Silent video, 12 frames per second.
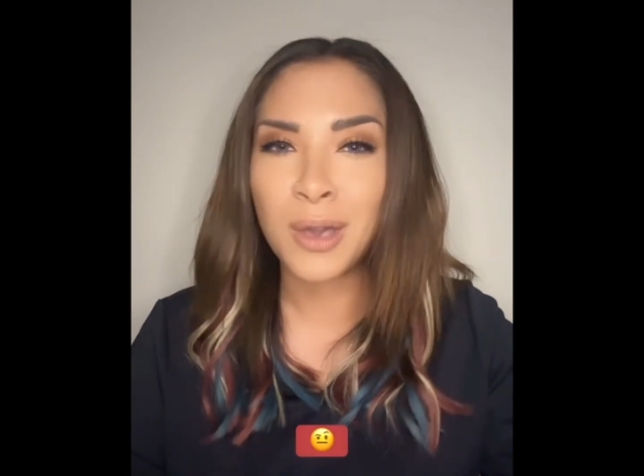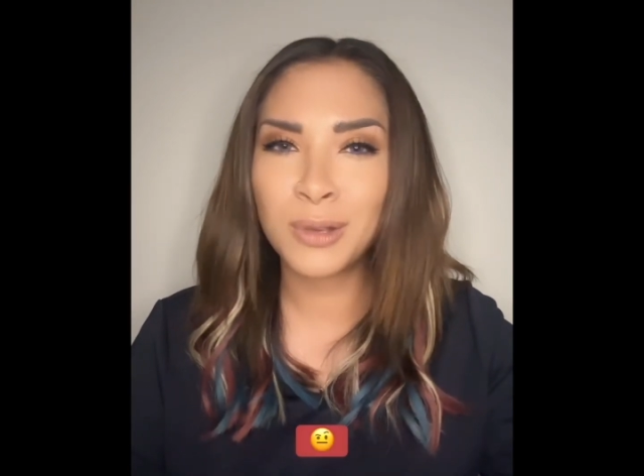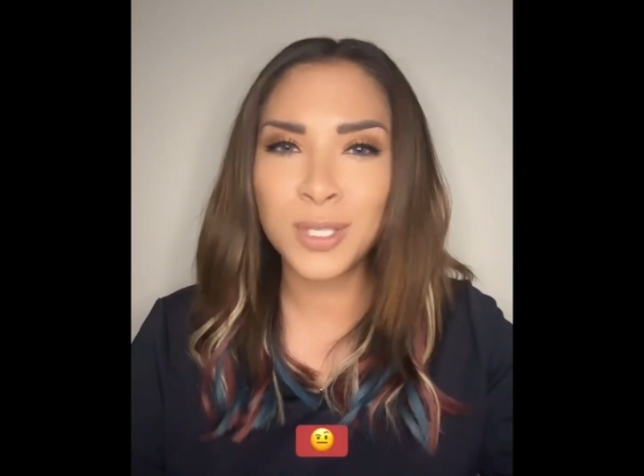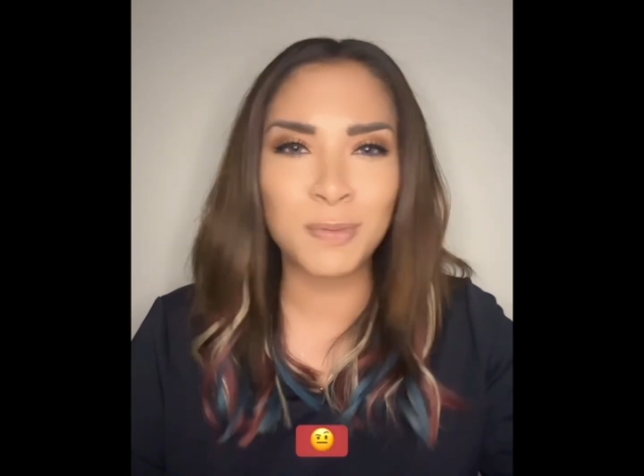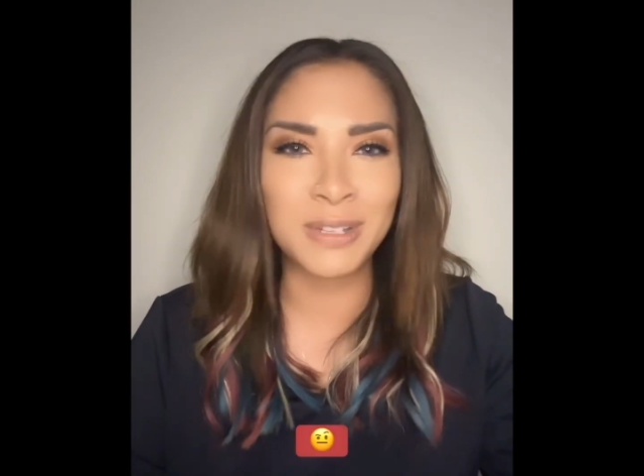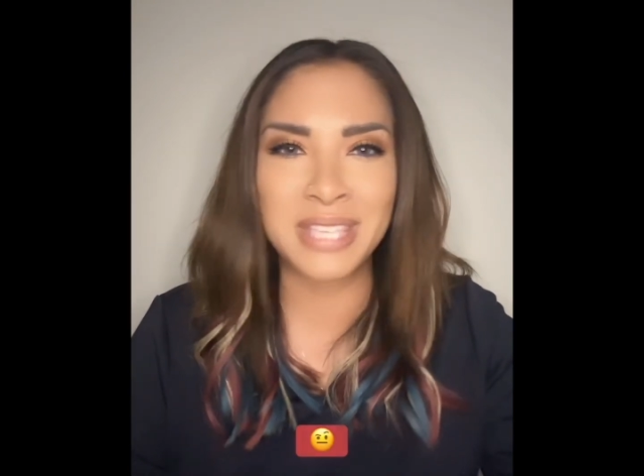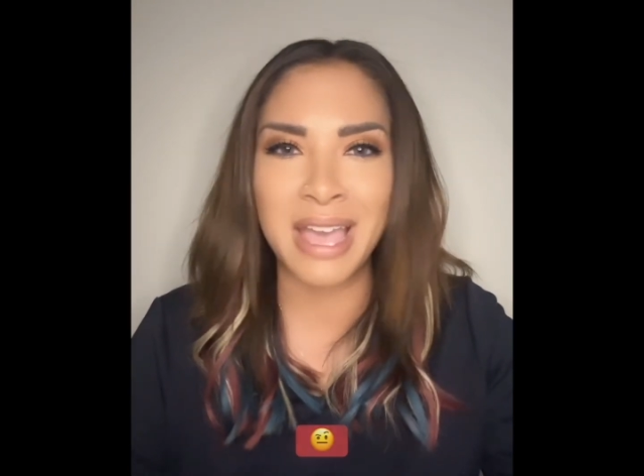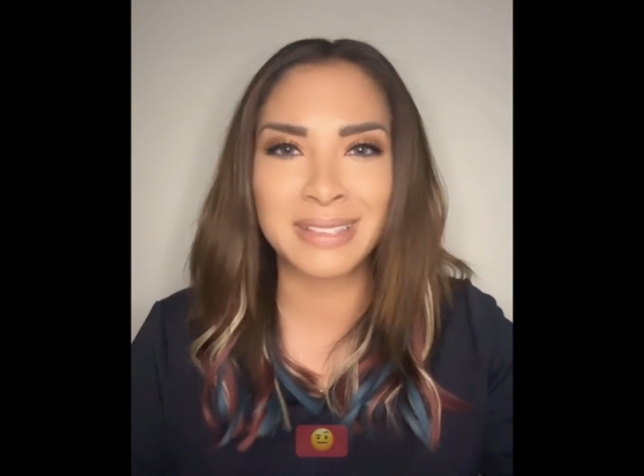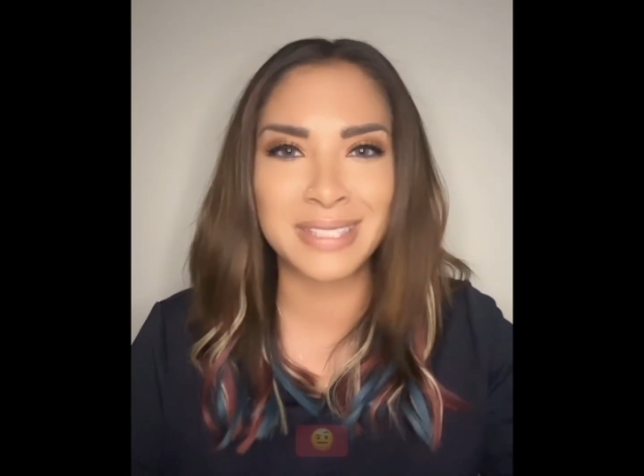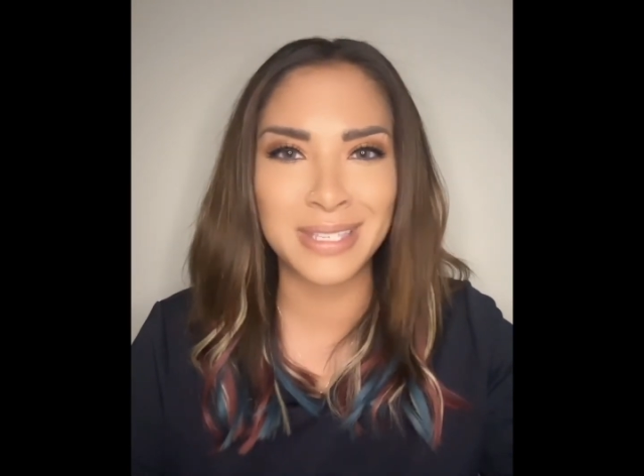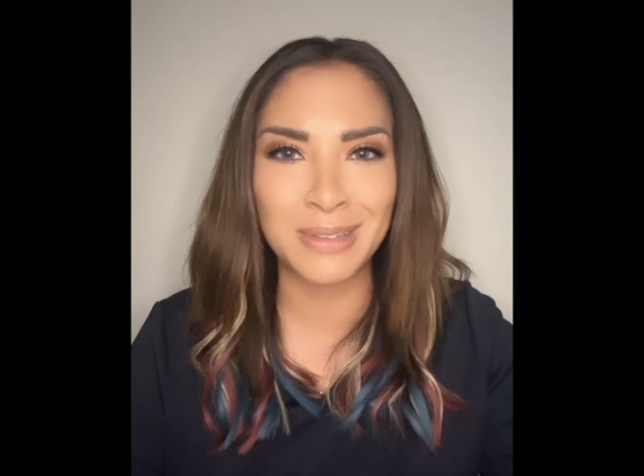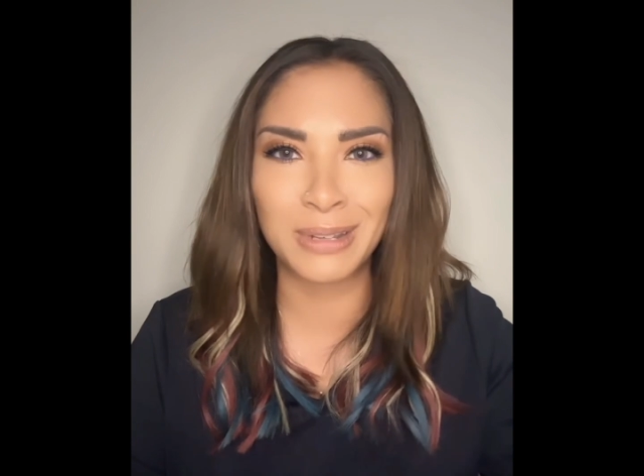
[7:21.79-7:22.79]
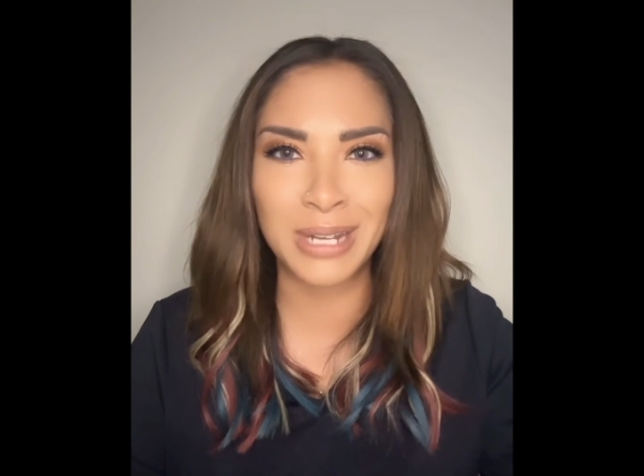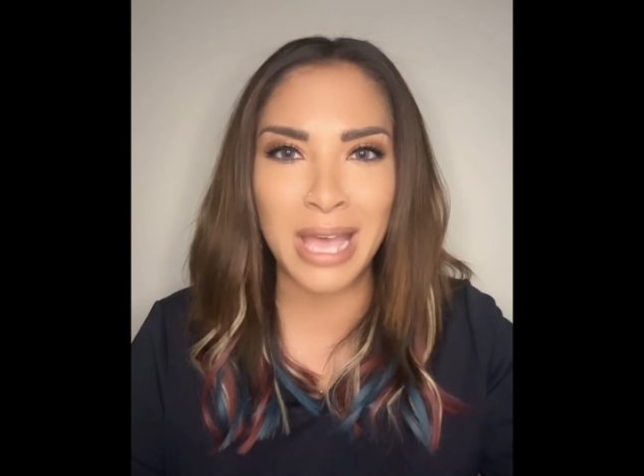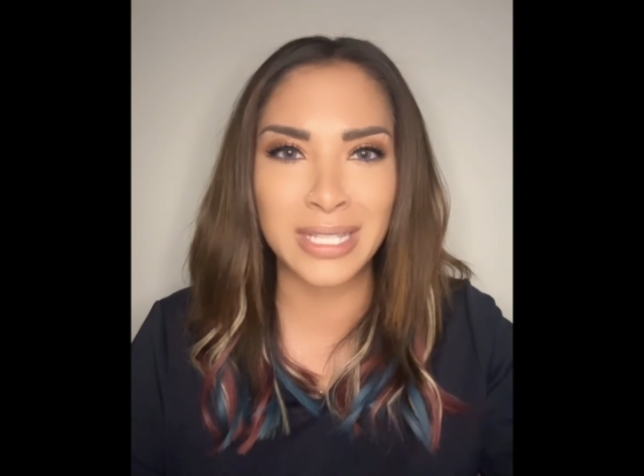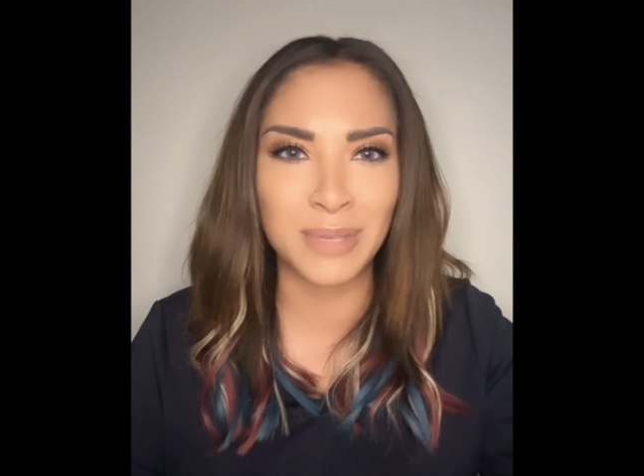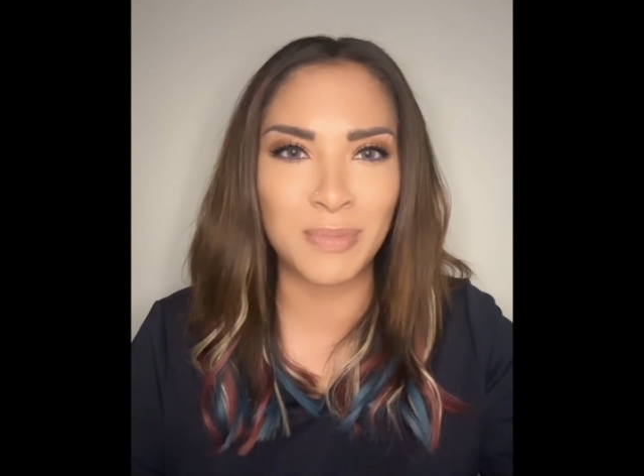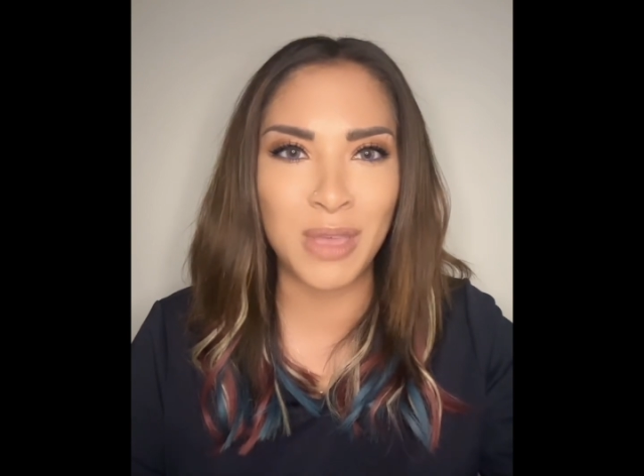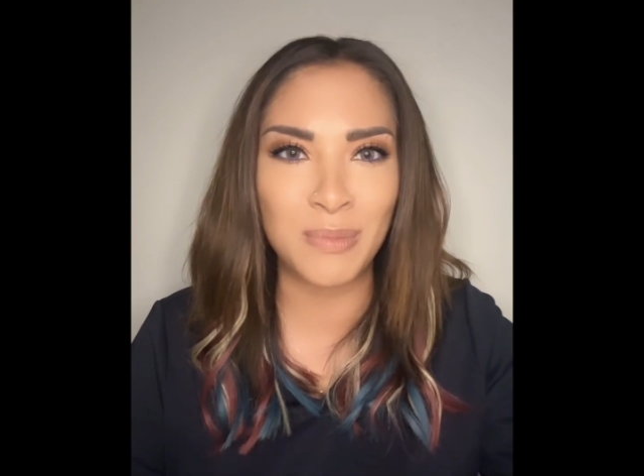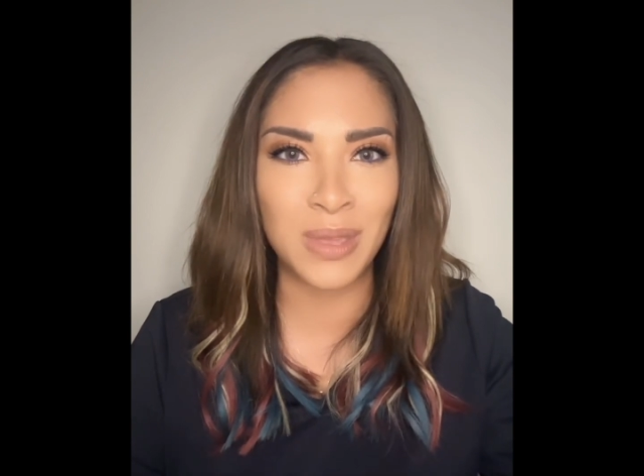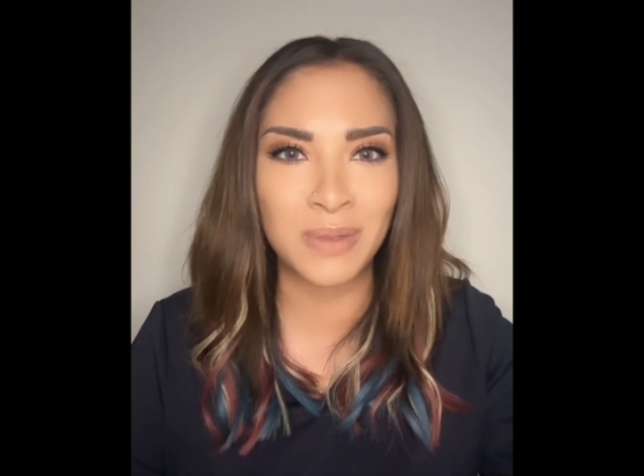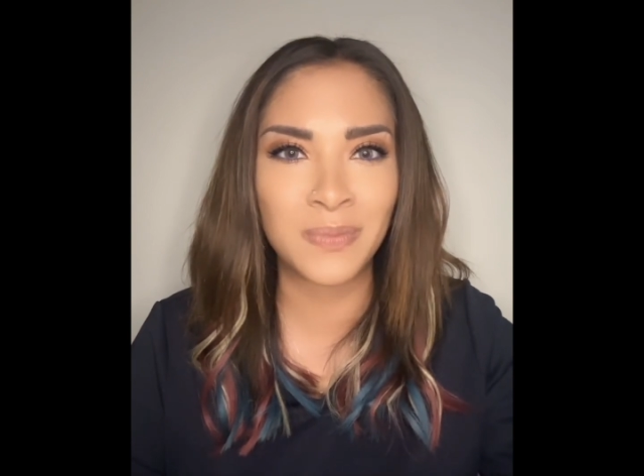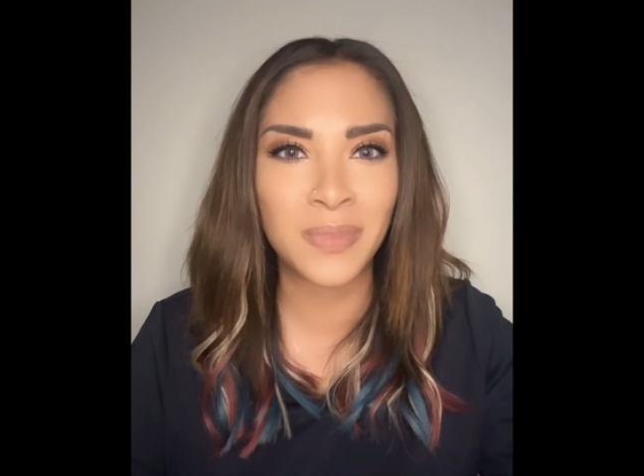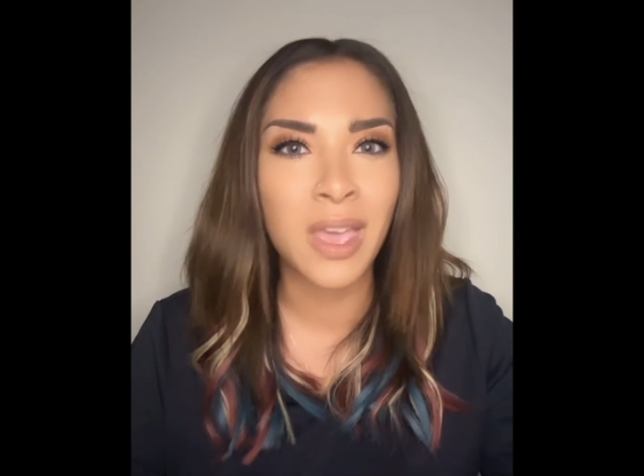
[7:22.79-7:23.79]
Who's protecting Yogananda
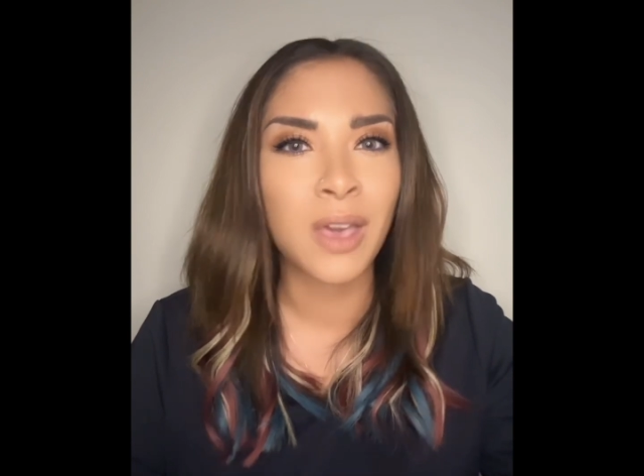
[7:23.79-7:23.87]
Pittman?